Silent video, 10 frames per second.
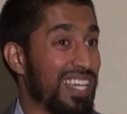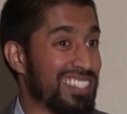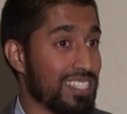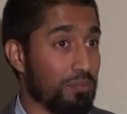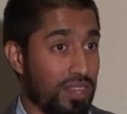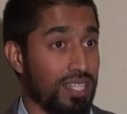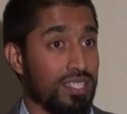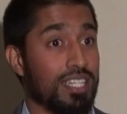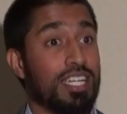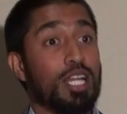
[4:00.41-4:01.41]
pick
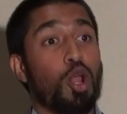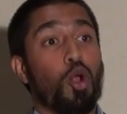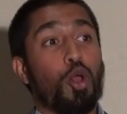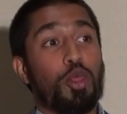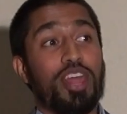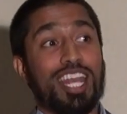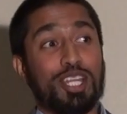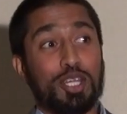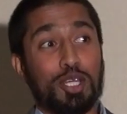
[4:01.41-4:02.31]
something that